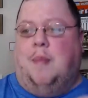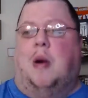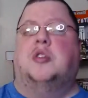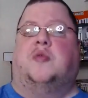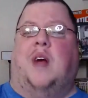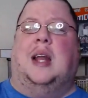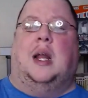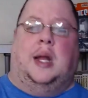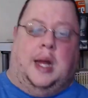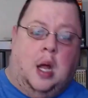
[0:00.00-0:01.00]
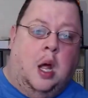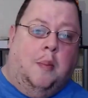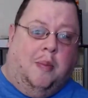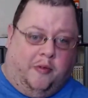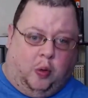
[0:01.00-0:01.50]
most violently
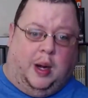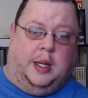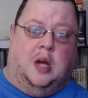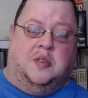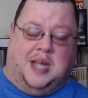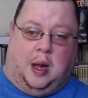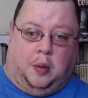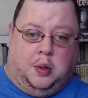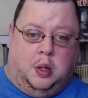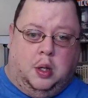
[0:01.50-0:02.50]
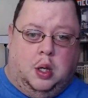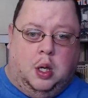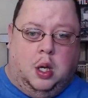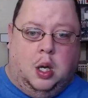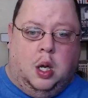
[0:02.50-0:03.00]
before it goes out.
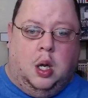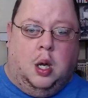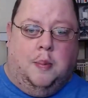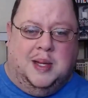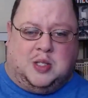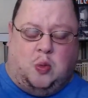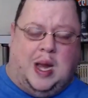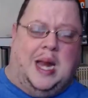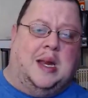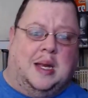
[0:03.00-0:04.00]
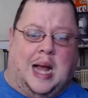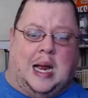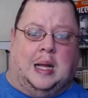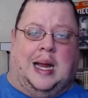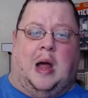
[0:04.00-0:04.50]
Miss Winnie did
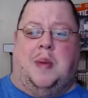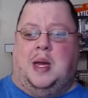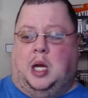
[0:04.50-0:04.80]
not allow me